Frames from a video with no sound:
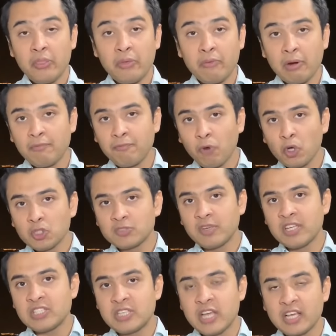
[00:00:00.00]
they were
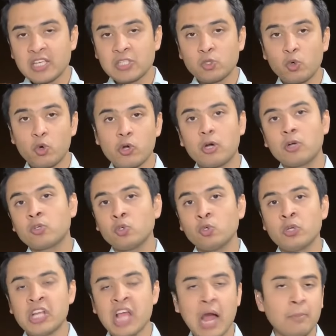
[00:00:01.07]
forcefully taken to
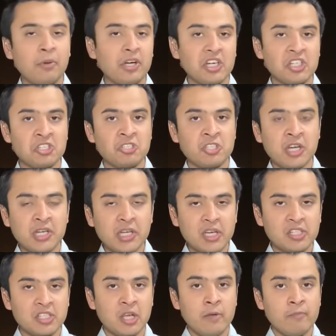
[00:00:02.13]
to rehabilitation
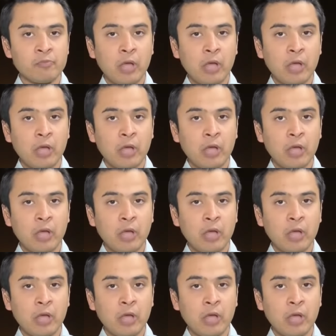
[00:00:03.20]
centers.